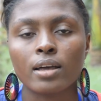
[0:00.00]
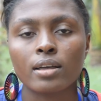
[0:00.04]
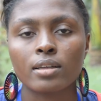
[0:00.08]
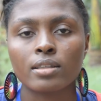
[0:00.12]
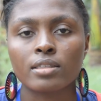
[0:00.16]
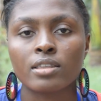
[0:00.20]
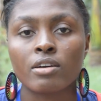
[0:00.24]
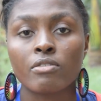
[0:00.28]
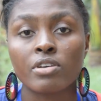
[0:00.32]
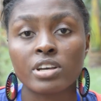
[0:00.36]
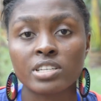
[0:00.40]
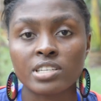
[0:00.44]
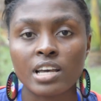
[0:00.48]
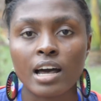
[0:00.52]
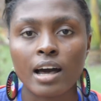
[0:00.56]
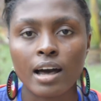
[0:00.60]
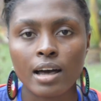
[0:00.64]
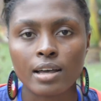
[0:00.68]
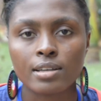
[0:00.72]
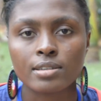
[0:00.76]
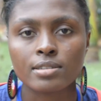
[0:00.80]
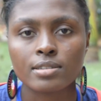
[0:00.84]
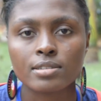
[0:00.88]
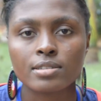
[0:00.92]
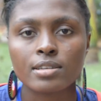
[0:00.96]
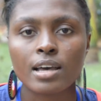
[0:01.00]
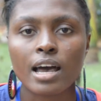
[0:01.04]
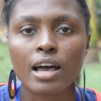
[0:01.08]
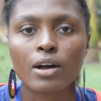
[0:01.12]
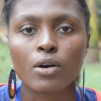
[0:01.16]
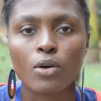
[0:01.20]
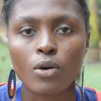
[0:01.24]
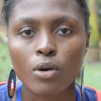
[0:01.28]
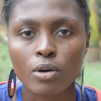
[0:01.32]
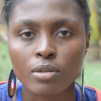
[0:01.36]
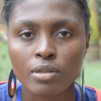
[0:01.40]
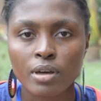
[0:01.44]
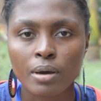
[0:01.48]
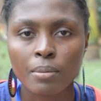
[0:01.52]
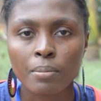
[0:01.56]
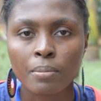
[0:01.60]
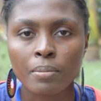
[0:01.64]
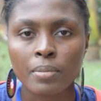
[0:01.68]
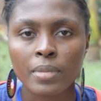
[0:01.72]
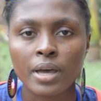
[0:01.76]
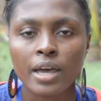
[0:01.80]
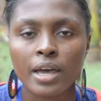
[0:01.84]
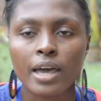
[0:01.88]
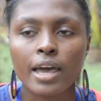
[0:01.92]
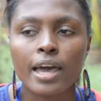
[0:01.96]
they raised their hands, I called them,
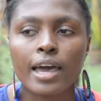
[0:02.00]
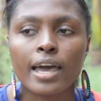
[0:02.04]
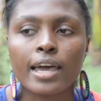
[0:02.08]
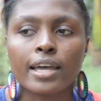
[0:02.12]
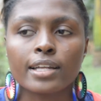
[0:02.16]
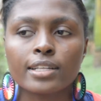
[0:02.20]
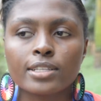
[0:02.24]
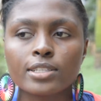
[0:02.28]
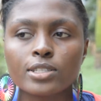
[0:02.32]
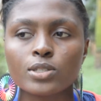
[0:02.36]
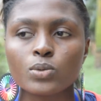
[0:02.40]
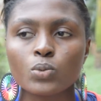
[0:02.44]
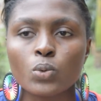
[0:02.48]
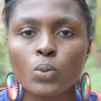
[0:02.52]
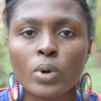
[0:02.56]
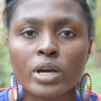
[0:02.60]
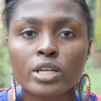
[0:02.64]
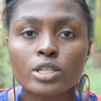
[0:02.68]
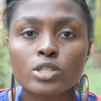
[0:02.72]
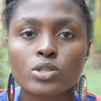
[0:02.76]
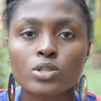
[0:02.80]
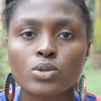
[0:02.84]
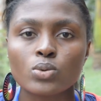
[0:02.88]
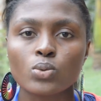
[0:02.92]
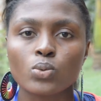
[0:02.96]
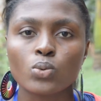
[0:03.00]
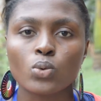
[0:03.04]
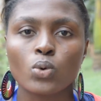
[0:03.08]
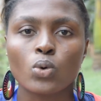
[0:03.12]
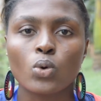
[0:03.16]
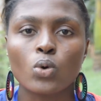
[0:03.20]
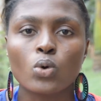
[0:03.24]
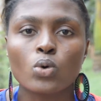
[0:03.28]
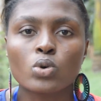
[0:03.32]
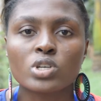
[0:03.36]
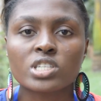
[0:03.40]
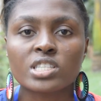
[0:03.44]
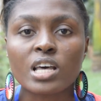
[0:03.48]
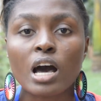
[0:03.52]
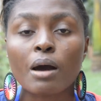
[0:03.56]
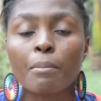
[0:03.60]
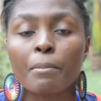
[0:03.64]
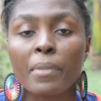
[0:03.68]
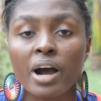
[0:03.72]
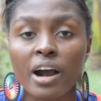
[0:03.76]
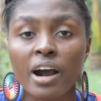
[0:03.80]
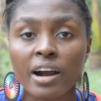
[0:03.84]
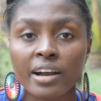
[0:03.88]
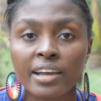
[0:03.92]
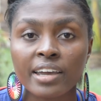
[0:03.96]
and we went to start
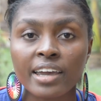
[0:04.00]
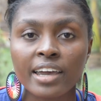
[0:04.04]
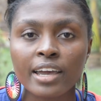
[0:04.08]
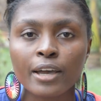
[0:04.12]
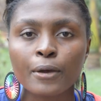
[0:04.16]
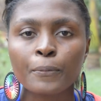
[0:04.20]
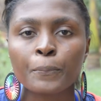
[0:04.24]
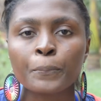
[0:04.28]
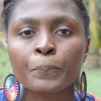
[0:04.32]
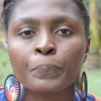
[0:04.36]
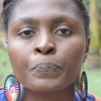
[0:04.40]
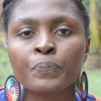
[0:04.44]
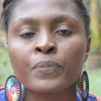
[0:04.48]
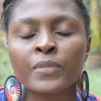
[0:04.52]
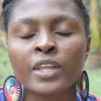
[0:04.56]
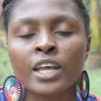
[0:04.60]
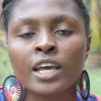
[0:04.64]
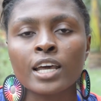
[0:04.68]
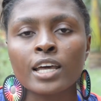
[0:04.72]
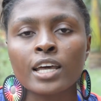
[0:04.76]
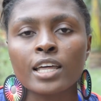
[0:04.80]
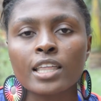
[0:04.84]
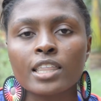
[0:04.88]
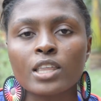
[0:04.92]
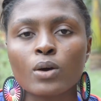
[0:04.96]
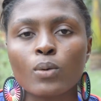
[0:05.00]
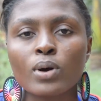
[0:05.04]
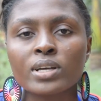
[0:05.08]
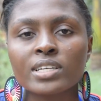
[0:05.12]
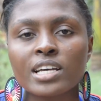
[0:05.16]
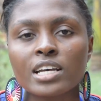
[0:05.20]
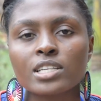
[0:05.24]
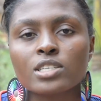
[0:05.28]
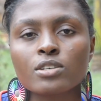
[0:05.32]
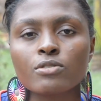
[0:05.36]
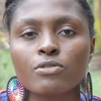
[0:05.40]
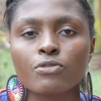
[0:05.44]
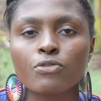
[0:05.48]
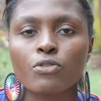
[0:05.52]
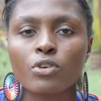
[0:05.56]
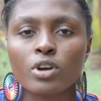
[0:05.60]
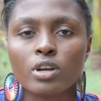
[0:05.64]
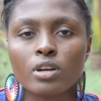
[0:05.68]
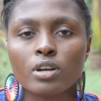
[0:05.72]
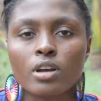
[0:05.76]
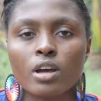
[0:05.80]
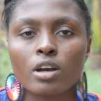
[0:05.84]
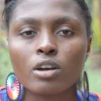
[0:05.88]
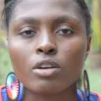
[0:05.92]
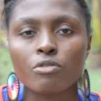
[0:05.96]
marking. They wanted to
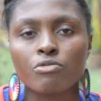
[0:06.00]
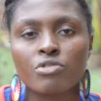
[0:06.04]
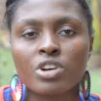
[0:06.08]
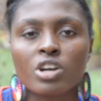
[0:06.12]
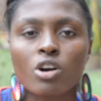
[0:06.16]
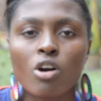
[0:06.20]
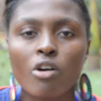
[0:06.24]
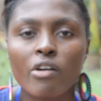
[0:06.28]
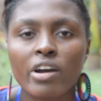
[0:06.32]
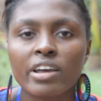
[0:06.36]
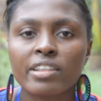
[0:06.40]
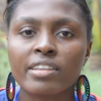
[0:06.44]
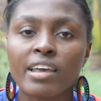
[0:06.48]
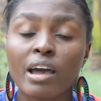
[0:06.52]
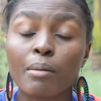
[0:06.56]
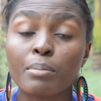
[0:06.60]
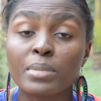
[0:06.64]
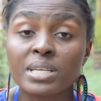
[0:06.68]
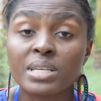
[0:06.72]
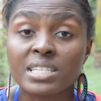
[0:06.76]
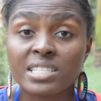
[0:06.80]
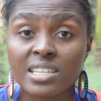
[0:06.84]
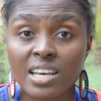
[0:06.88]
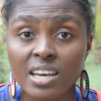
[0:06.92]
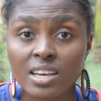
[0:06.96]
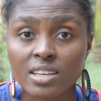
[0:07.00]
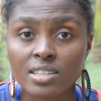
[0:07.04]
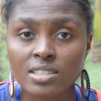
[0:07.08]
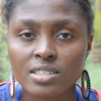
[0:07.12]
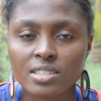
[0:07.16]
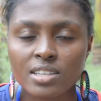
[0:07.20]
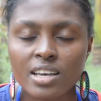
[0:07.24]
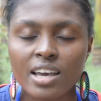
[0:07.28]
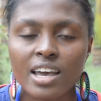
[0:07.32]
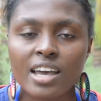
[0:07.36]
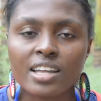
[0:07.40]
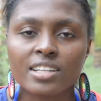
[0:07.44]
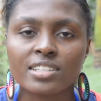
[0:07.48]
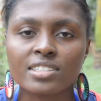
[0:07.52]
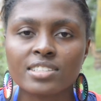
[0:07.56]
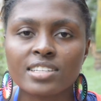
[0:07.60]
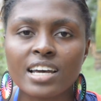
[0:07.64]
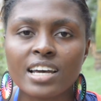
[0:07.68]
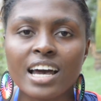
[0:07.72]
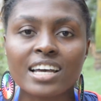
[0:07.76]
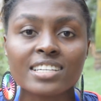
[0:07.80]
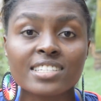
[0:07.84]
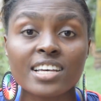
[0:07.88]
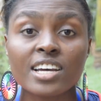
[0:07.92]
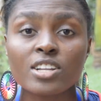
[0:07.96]
recorrect their mistakes, and
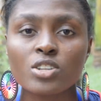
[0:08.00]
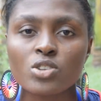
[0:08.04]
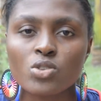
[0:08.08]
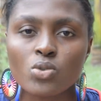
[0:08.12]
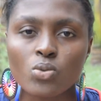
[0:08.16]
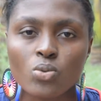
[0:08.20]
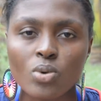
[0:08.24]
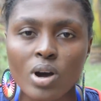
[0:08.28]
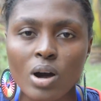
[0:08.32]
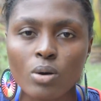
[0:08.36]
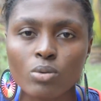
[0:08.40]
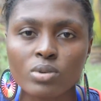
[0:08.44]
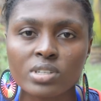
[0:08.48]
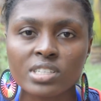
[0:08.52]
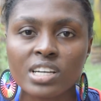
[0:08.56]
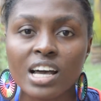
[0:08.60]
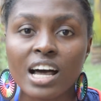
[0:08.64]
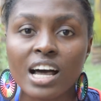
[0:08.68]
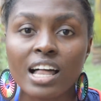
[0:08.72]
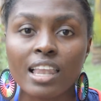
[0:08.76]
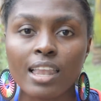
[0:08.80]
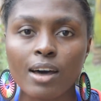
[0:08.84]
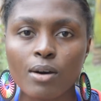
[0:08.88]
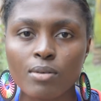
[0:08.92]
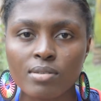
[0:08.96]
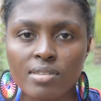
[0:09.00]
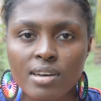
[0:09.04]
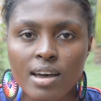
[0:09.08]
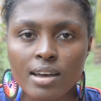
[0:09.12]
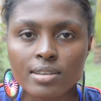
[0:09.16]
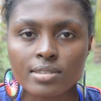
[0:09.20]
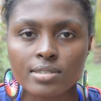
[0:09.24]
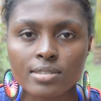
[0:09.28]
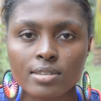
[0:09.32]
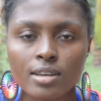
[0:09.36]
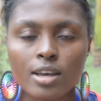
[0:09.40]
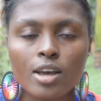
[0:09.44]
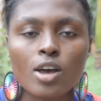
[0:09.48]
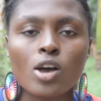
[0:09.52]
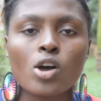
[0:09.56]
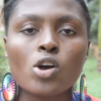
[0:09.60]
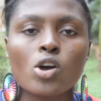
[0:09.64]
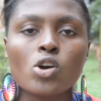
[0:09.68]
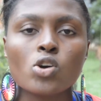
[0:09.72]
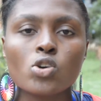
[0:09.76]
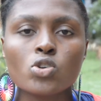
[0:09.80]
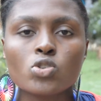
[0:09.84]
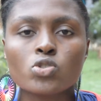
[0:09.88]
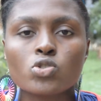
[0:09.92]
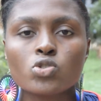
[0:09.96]
I said no, I wouldn't allow that.
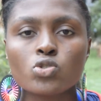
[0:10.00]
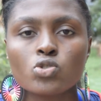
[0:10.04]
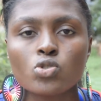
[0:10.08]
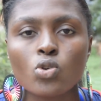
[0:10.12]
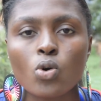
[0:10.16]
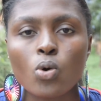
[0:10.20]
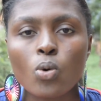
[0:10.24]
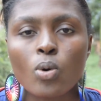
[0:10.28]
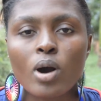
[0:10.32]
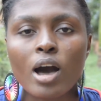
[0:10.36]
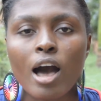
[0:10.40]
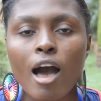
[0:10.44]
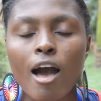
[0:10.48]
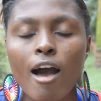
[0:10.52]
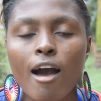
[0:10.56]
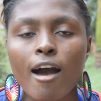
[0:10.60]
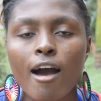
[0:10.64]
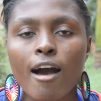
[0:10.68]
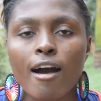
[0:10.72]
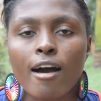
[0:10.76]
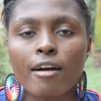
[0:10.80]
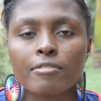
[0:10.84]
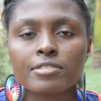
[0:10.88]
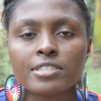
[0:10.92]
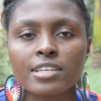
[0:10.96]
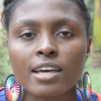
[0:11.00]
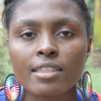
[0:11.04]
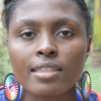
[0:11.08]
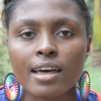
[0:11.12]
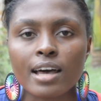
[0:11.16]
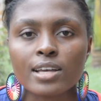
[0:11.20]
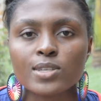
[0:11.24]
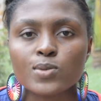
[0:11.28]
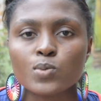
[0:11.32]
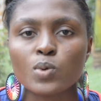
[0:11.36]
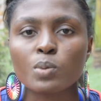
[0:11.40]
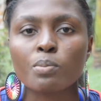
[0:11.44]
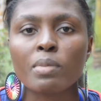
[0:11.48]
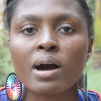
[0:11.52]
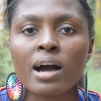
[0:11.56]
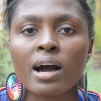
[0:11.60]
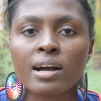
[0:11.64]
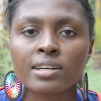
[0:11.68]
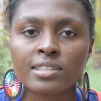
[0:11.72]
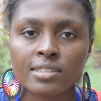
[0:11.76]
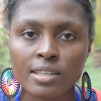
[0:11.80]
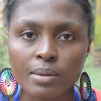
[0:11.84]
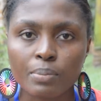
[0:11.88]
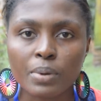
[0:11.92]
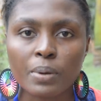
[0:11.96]
So after that, we
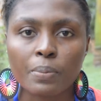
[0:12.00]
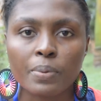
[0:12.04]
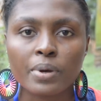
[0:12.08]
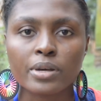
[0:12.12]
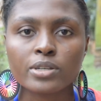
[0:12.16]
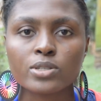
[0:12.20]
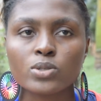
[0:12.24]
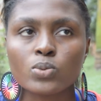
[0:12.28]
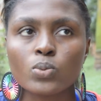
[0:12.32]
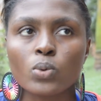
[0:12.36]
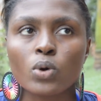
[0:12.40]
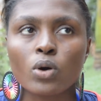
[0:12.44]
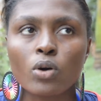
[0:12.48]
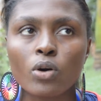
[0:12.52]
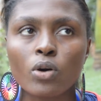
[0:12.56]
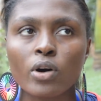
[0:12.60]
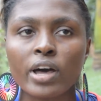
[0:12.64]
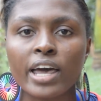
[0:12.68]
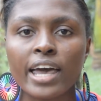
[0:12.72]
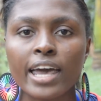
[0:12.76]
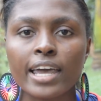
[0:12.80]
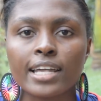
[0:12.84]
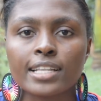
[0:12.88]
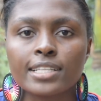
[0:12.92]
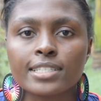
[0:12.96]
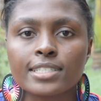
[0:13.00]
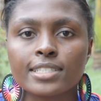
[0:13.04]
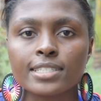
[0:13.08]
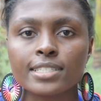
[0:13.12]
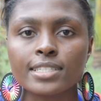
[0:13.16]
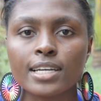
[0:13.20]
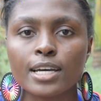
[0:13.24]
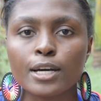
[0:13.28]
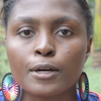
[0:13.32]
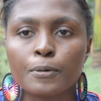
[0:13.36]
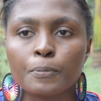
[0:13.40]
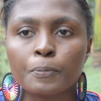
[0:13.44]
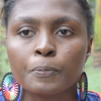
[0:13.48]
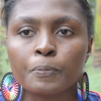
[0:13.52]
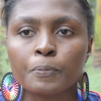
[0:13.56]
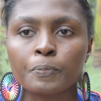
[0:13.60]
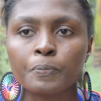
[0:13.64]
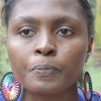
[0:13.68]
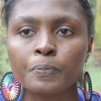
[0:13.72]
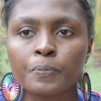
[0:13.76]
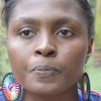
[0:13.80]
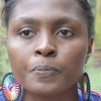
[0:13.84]
marked the papers well, and um,